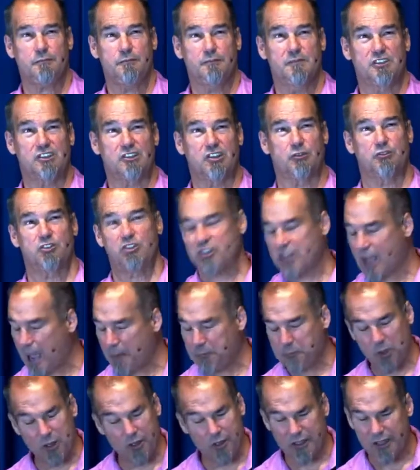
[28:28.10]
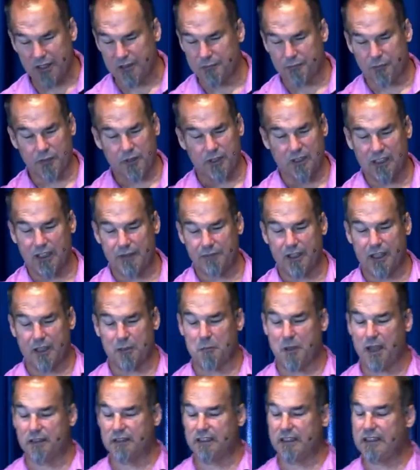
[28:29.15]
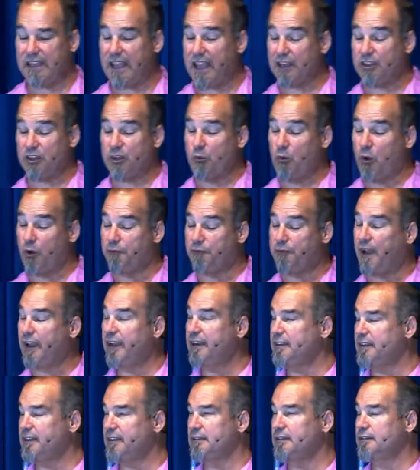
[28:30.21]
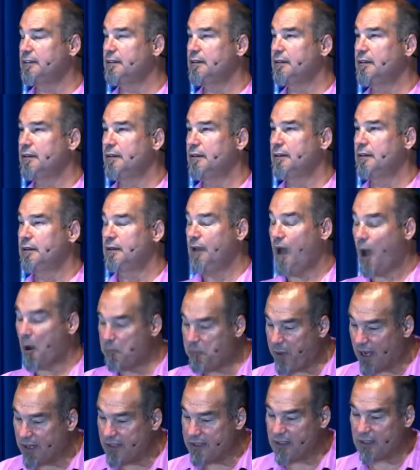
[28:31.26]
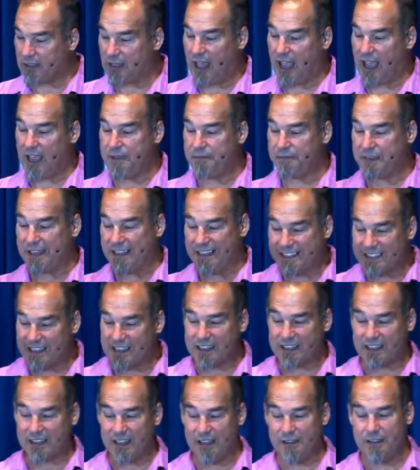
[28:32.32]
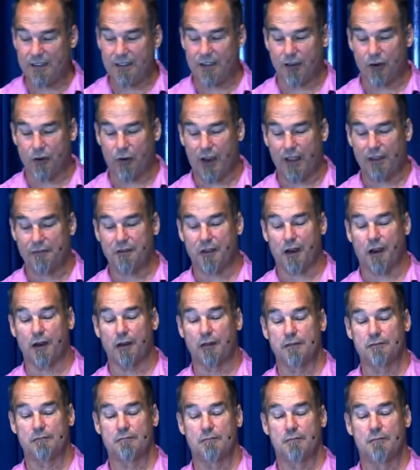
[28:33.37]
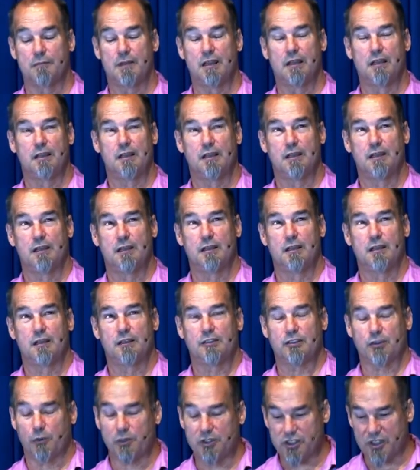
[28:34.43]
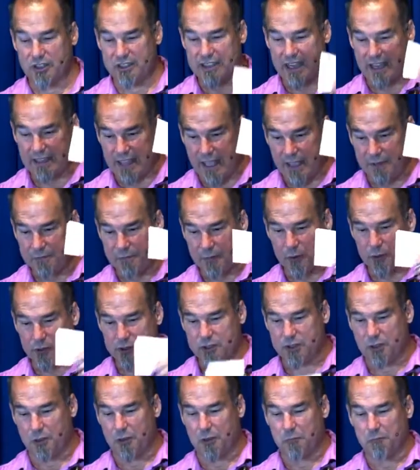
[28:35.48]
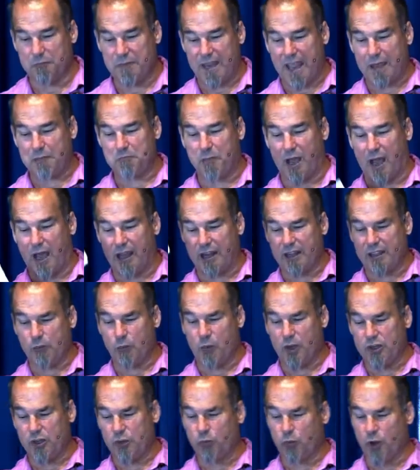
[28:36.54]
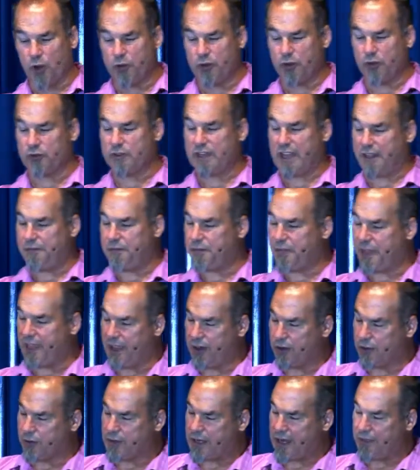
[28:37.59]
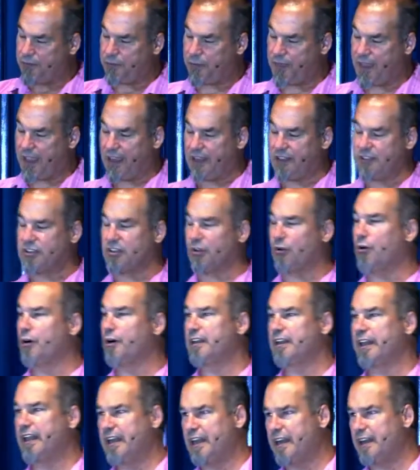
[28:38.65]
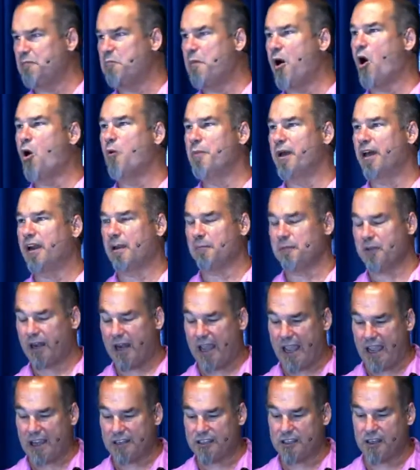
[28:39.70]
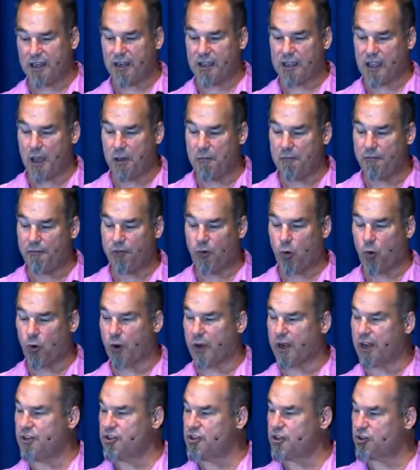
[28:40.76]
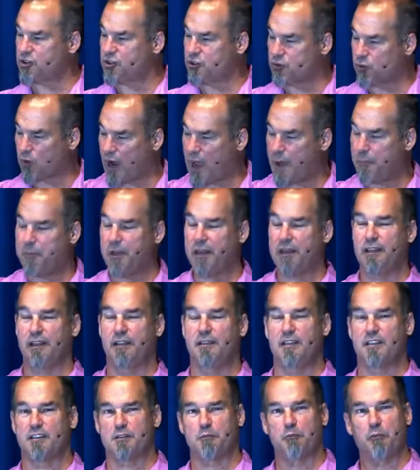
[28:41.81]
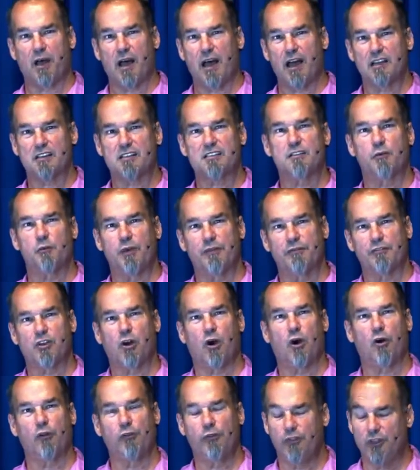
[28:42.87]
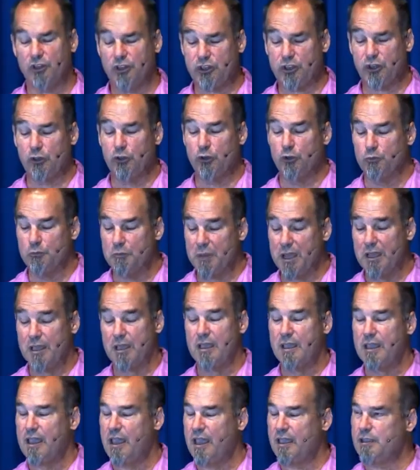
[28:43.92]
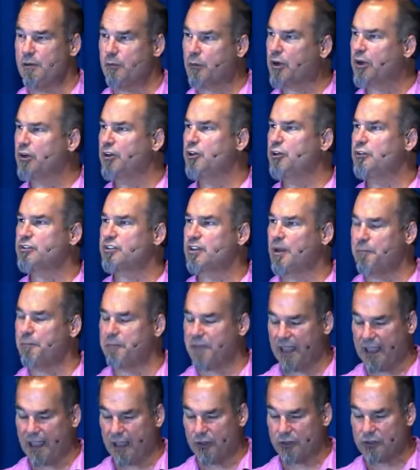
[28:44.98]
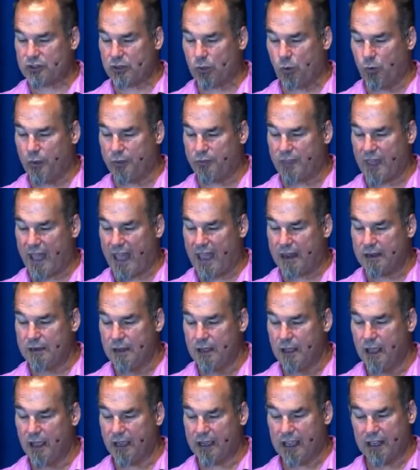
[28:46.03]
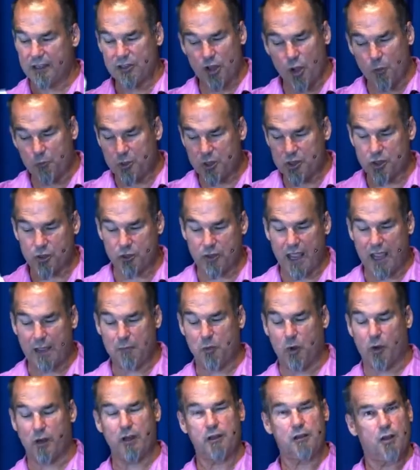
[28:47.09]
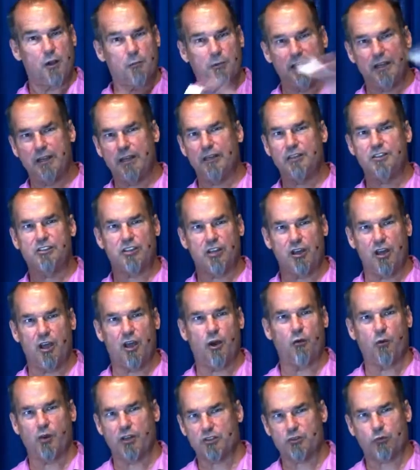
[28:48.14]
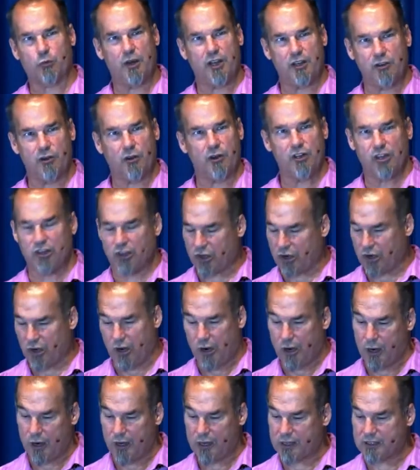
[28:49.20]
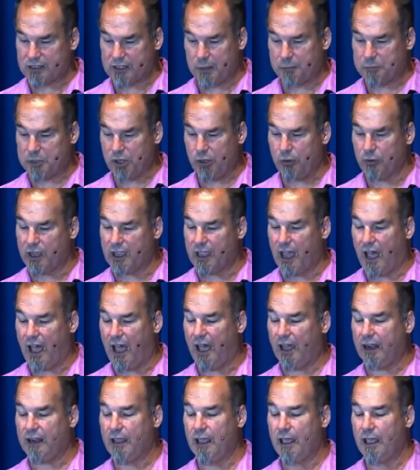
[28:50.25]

So stop looking for the living among the dead. You won't find it. Abundant life isn't in the graveyard. So I want you to take that first dead body, the one you wrote your dead thing or dead things on, and in a moment I'm going to ask you to come forward and just drop it in this box that we've called the tomb, and then we're going to do something else with that. Again, don't put your name on it. Nobody needs to know what's written on your card except you and God.